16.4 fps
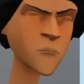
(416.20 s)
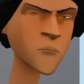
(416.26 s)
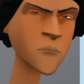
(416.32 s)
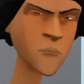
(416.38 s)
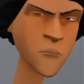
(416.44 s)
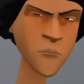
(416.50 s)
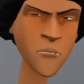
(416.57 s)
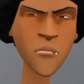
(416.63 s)

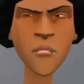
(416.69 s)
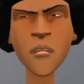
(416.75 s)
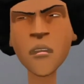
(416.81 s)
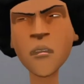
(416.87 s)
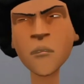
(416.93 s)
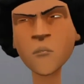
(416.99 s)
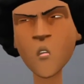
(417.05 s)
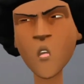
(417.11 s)
Then
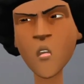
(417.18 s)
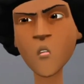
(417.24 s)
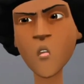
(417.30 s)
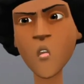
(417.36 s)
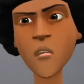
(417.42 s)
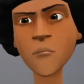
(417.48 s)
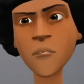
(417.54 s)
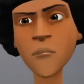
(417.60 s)
question
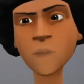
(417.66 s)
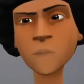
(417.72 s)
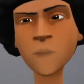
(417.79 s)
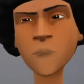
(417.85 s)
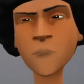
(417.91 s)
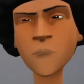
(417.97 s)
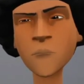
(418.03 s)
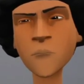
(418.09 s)
number two,
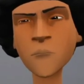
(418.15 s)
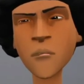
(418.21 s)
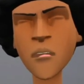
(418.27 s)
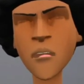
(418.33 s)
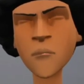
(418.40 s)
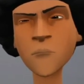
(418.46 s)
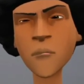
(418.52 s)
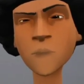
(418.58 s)

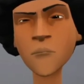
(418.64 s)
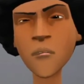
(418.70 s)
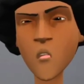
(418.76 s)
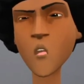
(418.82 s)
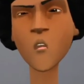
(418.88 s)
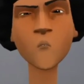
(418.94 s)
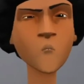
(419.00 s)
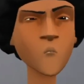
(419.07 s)
is he a
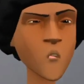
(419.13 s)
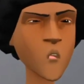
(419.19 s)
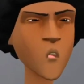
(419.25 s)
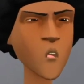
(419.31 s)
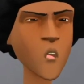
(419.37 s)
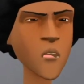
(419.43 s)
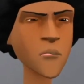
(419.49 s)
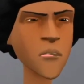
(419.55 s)

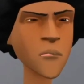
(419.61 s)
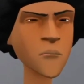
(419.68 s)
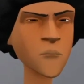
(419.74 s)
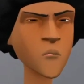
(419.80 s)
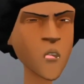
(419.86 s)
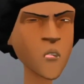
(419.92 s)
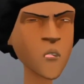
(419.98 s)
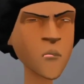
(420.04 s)
born-again
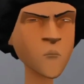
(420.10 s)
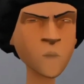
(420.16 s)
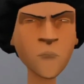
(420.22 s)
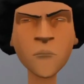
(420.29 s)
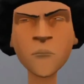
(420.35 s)
Christian?